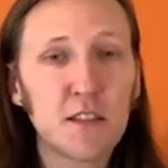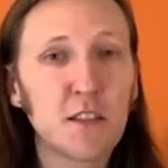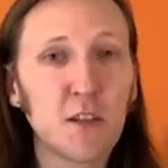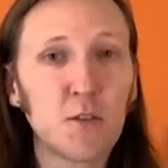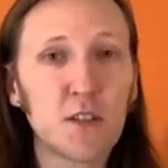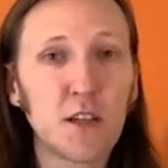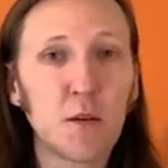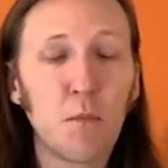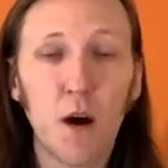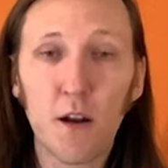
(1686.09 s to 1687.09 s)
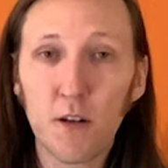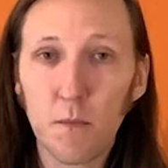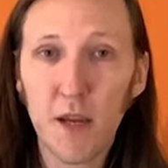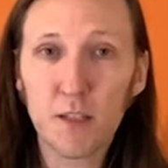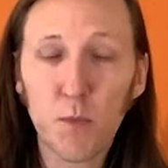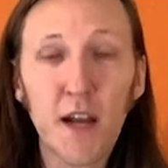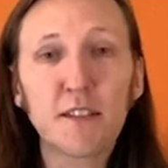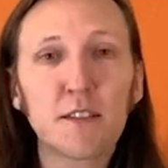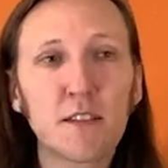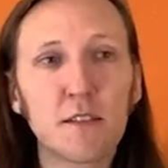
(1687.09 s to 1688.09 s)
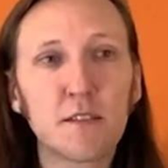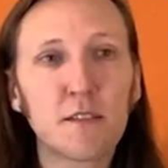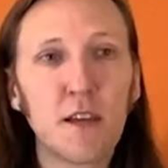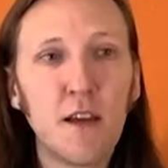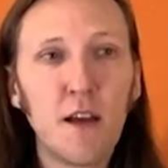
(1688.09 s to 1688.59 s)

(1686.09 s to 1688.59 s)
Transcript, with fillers: Is it using modern best practices?